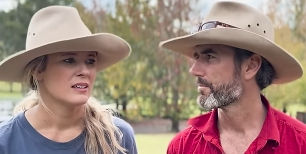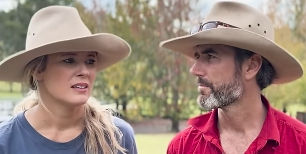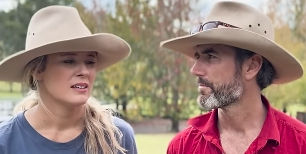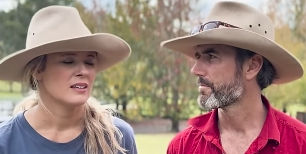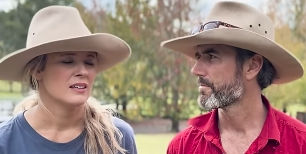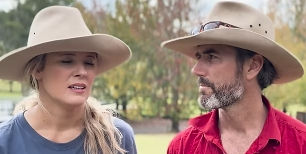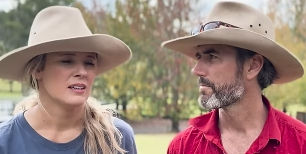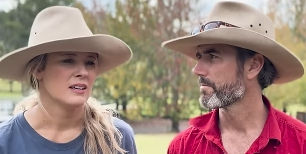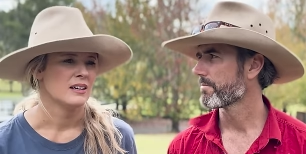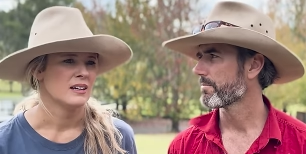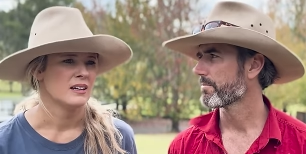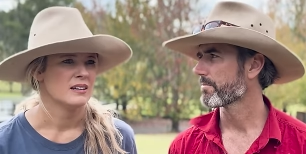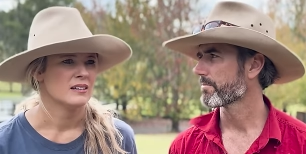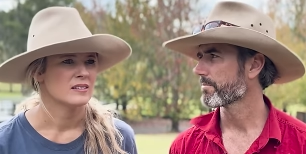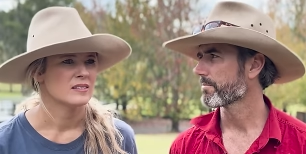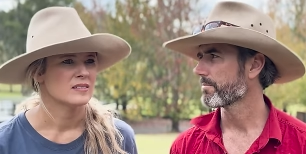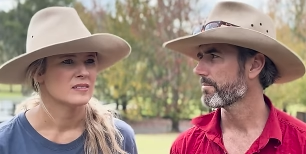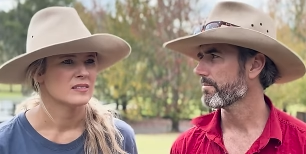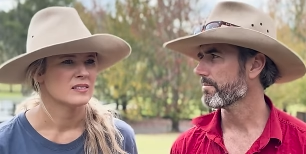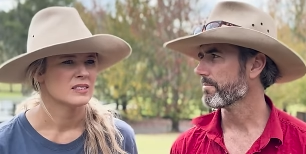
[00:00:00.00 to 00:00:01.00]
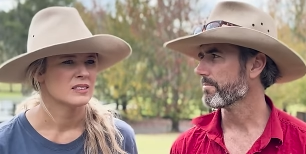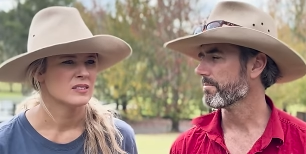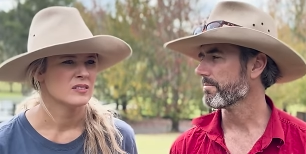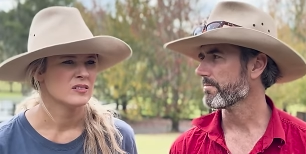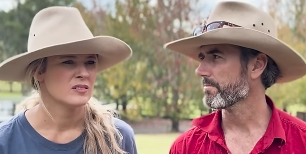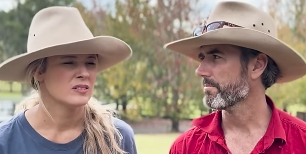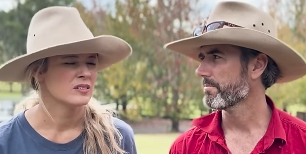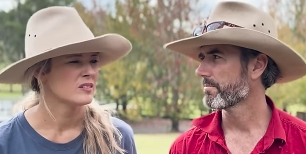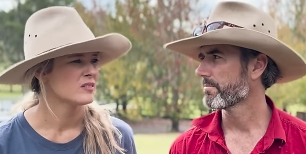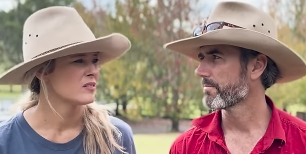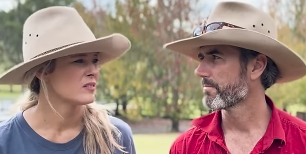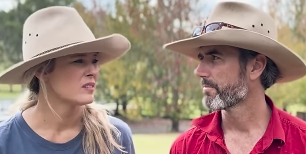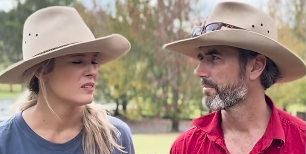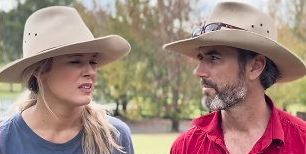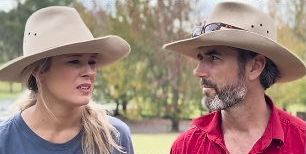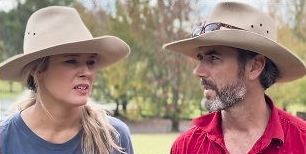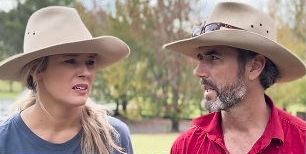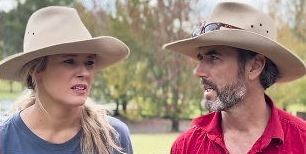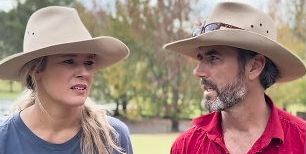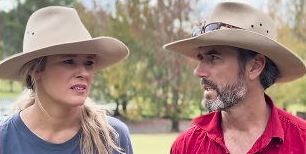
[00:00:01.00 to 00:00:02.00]
Speaker 1: Yeah. It's not a good
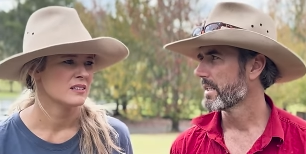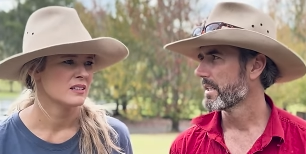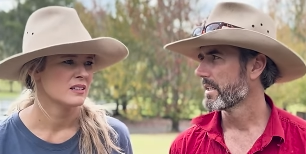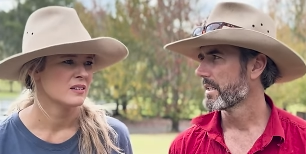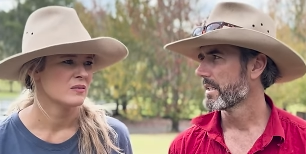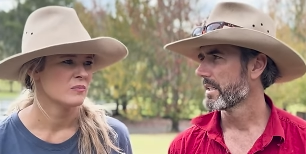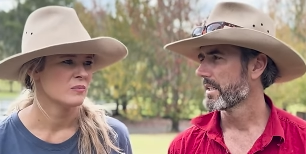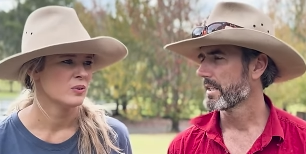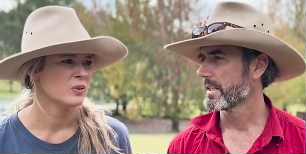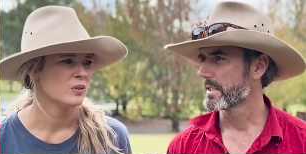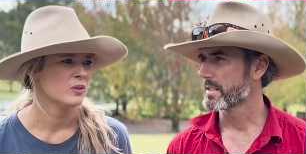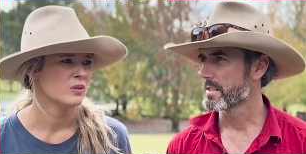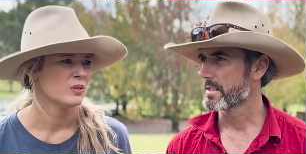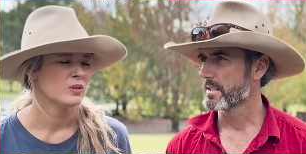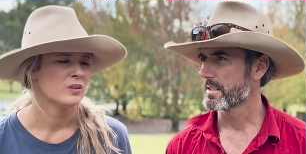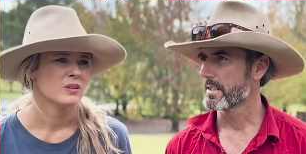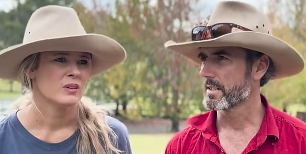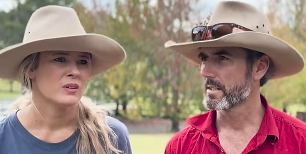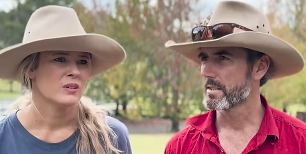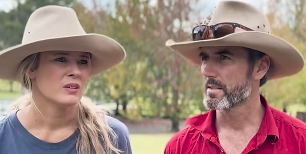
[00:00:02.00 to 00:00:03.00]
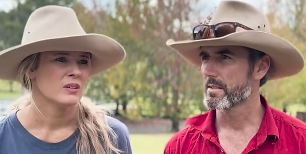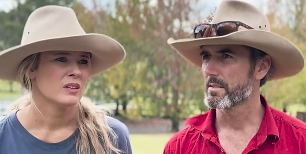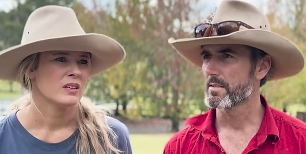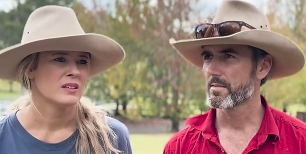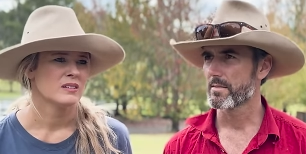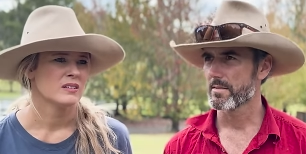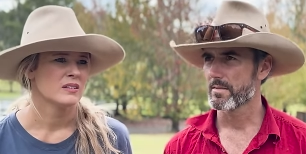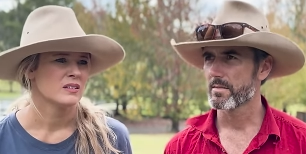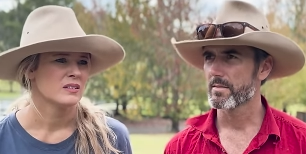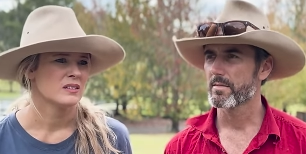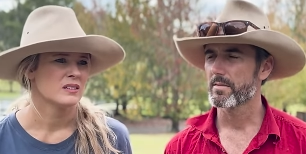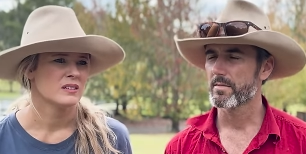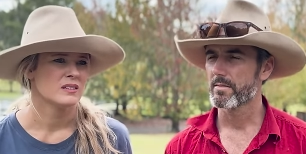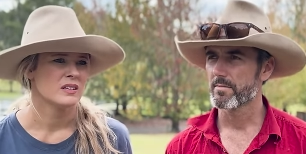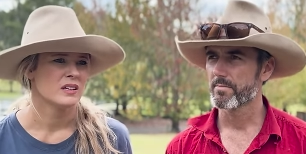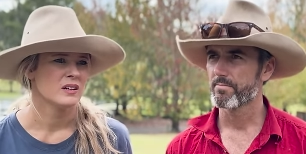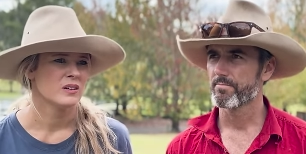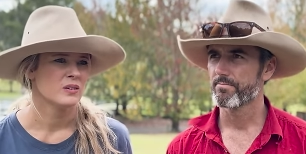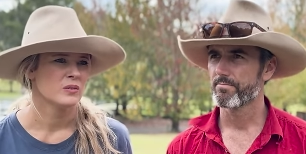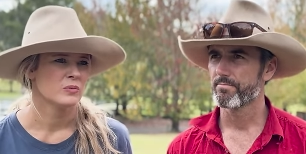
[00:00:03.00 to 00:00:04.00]
thing, isn't it? Paul, it's, it's, it's just a
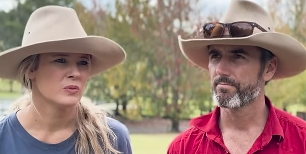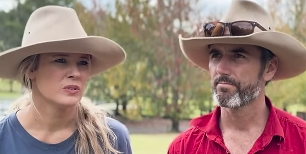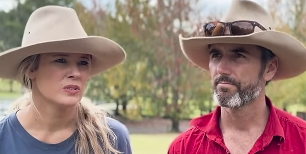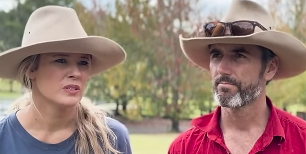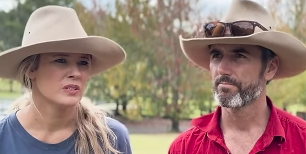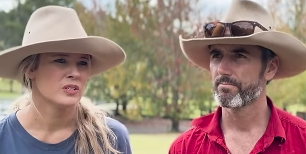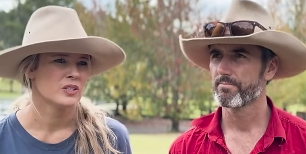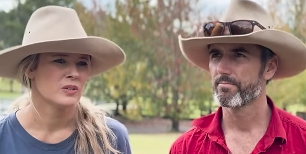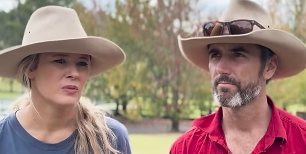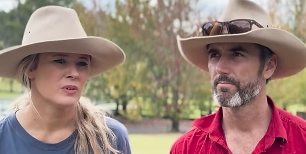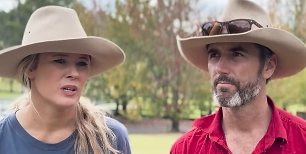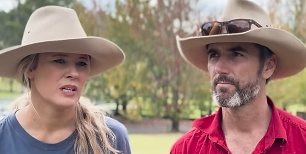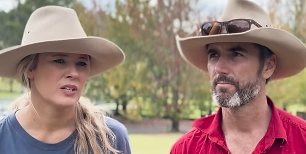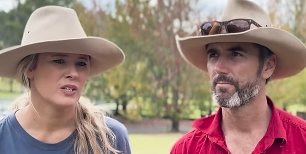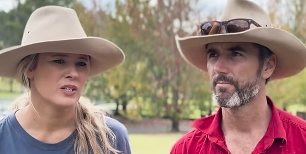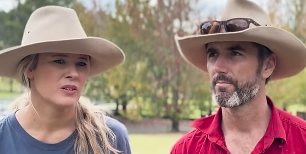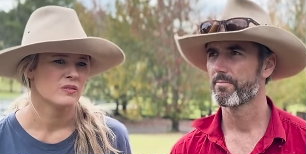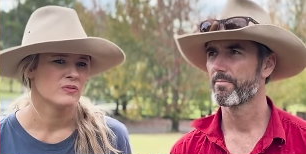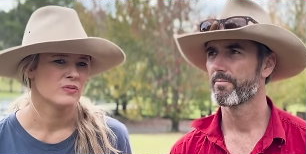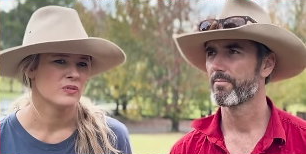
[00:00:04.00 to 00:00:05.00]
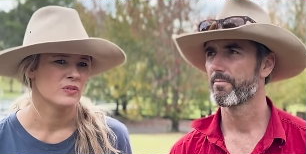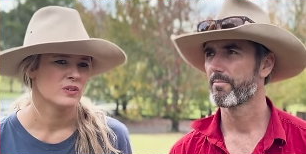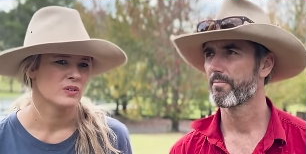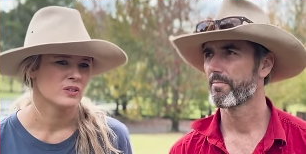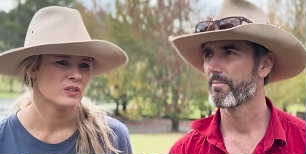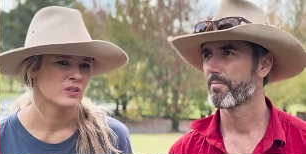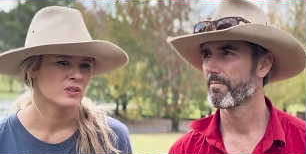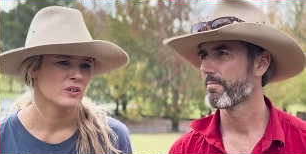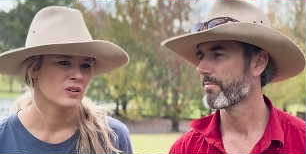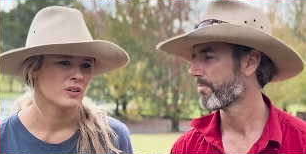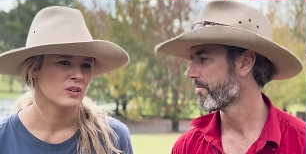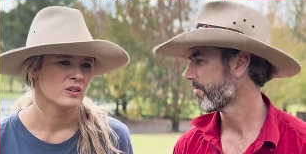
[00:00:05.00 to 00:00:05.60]
terrible situation for a dog